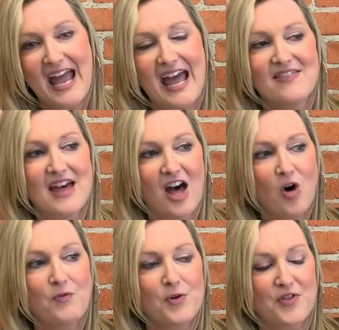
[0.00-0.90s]
And the
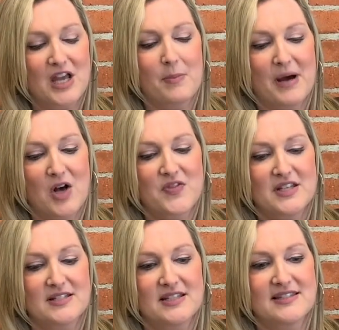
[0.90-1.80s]
helpful thing about
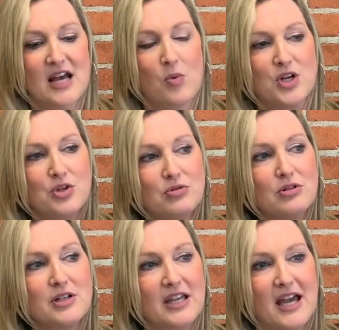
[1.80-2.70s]
this is that when you
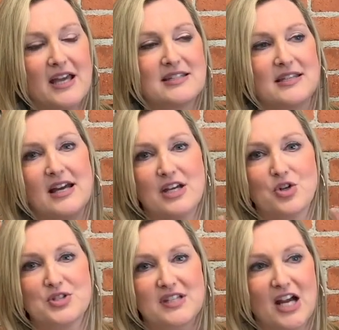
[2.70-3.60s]
look at
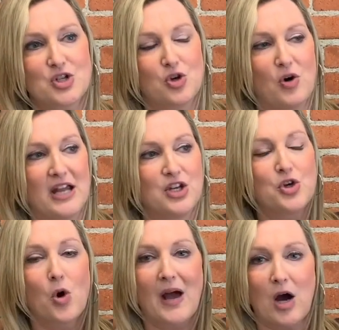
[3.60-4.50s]
your schedule and
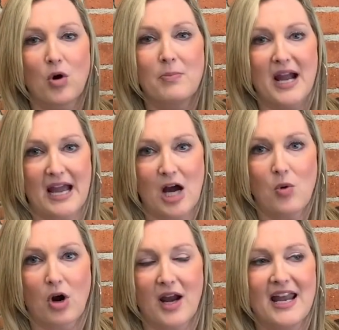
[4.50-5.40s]
you go hour by
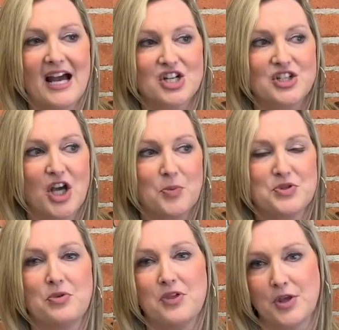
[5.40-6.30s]
hour, it actually
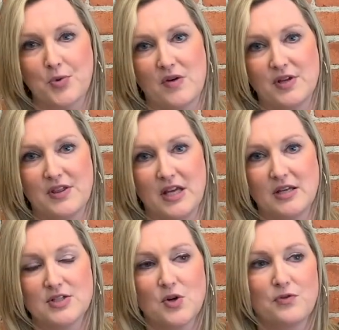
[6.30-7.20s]
helps you think through
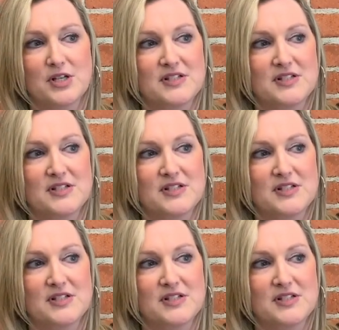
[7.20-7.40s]
everything. So for